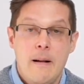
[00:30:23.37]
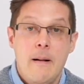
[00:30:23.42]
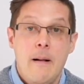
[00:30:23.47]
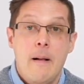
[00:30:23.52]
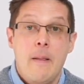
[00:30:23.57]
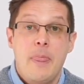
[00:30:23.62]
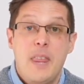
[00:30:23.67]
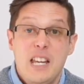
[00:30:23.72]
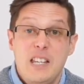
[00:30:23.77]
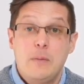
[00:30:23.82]

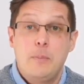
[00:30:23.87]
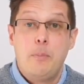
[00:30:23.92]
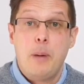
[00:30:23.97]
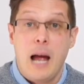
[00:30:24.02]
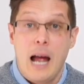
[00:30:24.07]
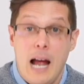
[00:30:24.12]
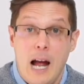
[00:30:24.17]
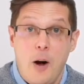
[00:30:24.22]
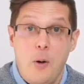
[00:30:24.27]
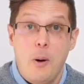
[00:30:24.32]
This
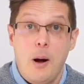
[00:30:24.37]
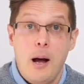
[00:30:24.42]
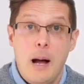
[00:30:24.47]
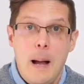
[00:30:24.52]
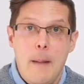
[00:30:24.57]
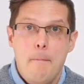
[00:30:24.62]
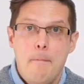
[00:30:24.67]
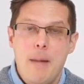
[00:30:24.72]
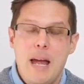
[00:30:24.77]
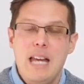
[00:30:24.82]
power
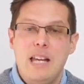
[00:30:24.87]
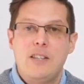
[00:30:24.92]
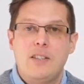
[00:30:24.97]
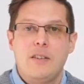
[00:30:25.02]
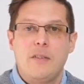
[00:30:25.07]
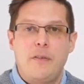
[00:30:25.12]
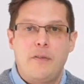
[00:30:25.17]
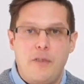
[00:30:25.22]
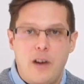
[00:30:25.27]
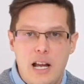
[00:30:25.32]
makes
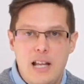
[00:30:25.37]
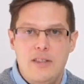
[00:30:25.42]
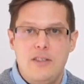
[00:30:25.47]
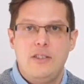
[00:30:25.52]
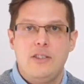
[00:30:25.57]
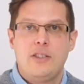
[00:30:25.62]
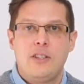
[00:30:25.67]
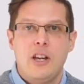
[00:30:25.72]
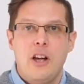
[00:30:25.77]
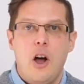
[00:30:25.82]

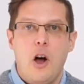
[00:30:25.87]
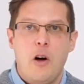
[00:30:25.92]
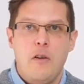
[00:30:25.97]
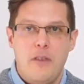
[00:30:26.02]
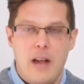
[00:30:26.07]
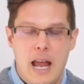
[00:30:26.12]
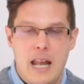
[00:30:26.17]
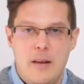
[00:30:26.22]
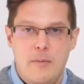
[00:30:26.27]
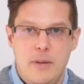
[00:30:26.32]
friends of
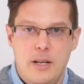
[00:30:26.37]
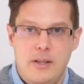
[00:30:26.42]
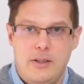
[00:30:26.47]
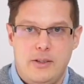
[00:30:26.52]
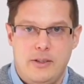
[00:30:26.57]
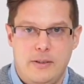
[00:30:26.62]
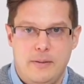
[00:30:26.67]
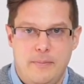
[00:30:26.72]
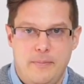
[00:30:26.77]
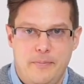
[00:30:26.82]
enemies.
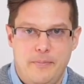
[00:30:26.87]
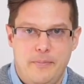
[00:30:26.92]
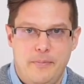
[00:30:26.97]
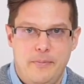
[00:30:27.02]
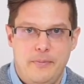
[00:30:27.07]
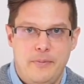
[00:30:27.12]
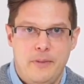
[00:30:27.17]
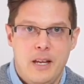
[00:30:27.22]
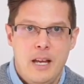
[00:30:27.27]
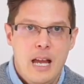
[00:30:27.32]

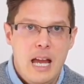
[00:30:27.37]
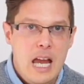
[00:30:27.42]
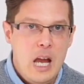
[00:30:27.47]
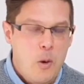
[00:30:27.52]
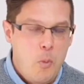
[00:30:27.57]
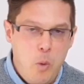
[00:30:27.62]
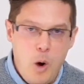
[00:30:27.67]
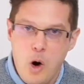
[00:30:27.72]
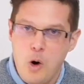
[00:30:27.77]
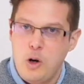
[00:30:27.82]
It
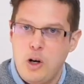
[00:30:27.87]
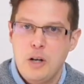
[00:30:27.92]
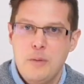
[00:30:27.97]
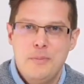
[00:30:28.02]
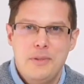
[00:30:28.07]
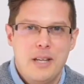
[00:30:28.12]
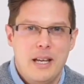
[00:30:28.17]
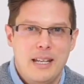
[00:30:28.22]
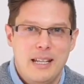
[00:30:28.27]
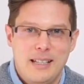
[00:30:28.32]
welcomes
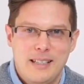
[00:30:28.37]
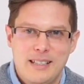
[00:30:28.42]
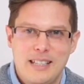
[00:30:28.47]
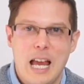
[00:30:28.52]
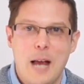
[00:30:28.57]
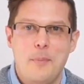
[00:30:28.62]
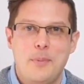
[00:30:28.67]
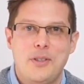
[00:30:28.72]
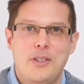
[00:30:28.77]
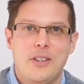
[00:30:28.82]
and
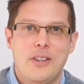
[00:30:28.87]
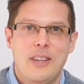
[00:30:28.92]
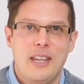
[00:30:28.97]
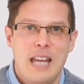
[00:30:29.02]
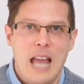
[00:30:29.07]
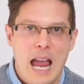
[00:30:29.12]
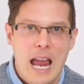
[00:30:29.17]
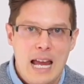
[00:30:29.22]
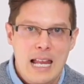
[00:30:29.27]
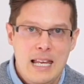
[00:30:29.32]
accepts the
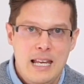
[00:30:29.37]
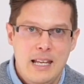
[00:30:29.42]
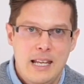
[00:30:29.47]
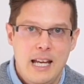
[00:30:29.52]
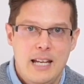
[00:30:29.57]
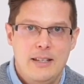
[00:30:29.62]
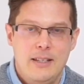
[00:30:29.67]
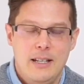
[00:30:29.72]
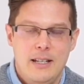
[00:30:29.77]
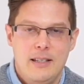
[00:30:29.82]

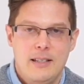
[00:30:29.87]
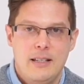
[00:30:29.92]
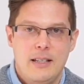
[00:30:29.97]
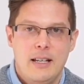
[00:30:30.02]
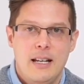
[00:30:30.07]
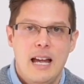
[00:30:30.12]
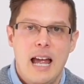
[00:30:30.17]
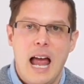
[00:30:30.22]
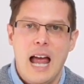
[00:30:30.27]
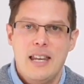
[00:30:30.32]
alienated,
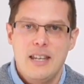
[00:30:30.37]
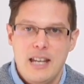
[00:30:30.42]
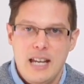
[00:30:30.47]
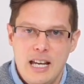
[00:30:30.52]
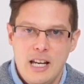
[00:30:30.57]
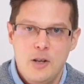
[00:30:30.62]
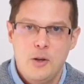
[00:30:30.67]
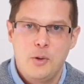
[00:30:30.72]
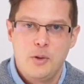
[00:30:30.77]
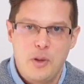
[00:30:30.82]
and it
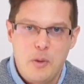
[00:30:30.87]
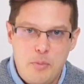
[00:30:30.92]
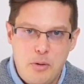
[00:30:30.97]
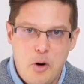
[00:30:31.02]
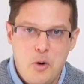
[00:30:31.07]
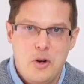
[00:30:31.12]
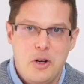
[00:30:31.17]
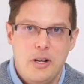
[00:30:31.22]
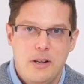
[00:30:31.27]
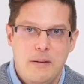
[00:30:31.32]
heals the
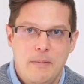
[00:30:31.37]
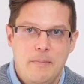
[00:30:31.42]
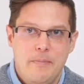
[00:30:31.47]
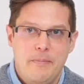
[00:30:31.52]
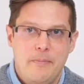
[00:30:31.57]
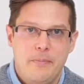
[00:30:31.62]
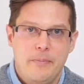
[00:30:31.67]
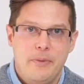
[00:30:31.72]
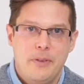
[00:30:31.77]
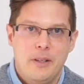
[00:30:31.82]
broken.
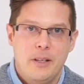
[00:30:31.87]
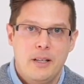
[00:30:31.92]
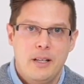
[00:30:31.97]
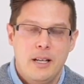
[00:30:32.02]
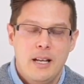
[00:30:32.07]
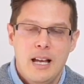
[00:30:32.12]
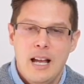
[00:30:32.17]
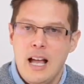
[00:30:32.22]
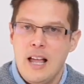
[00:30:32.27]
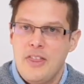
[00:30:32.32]

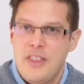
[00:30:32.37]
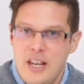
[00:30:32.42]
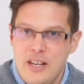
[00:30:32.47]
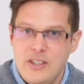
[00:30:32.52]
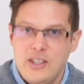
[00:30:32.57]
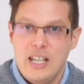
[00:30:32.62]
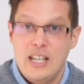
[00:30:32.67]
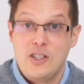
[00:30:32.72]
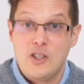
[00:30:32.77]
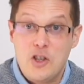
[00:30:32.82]
This
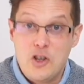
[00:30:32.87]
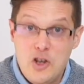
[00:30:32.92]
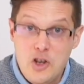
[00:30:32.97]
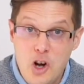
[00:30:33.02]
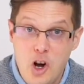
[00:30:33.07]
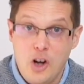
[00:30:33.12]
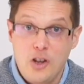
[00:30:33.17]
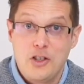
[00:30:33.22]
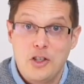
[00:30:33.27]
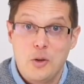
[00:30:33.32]
is
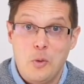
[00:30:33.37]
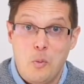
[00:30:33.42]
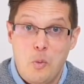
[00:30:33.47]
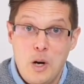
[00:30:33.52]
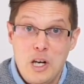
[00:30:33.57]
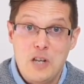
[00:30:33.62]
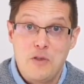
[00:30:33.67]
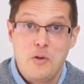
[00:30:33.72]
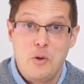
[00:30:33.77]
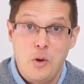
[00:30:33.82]
not
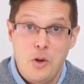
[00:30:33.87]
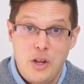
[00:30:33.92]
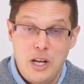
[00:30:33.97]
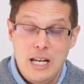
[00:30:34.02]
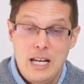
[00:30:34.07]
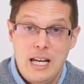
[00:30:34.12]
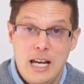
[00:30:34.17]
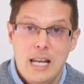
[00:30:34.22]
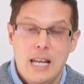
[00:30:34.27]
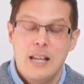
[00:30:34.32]
wishful
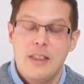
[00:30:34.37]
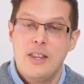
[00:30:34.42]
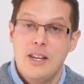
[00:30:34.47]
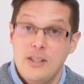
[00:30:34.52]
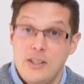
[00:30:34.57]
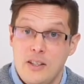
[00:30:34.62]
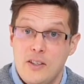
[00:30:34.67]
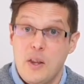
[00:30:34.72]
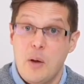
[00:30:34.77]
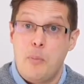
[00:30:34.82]
thinking. This
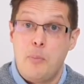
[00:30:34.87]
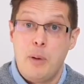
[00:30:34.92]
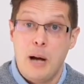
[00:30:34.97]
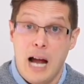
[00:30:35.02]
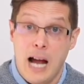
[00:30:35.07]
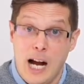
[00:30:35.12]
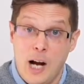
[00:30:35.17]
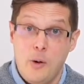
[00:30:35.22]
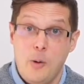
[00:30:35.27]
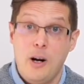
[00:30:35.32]
is the
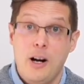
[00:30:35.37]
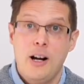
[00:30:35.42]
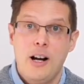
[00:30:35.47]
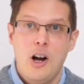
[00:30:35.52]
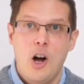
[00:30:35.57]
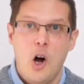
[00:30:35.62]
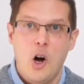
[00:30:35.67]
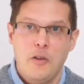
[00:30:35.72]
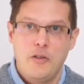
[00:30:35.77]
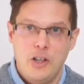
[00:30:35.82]
power
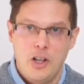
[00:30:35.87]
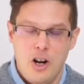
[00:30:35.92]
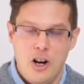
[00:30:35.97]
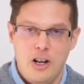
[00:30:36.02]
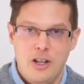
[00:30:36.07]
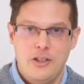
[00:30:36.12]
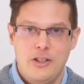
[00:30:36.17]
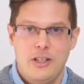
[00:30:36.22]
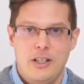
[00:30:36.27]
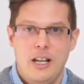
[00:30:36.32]
of
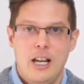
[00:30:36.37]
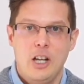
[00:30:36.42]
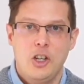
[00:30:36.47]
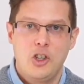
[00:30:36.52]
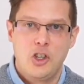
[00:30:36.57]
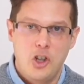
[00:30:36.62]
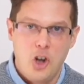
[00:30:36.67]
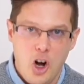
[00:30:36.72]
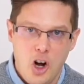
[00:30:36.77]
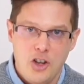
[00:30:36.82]
God.
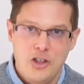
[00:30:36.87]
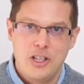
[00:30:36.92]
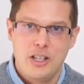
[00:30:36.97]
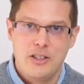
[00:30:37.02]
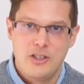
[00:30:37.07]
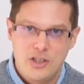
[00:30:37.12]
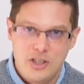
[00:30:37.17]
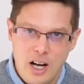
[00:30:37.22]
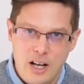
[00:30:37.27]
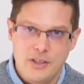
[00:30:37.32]
God
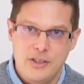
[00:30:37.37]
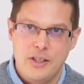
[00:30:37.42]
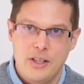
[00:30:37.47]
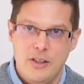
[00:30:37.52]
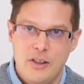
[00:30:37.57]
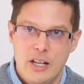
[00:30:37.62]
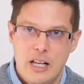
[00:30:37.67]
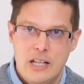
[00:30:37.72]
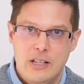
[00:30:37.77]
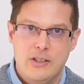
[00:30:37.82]
does
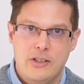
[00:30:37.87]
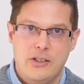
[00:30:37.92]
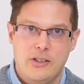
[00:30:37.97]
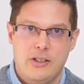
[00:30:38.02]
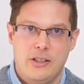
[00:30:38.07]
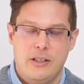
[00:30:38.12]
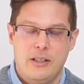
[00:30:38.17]
this.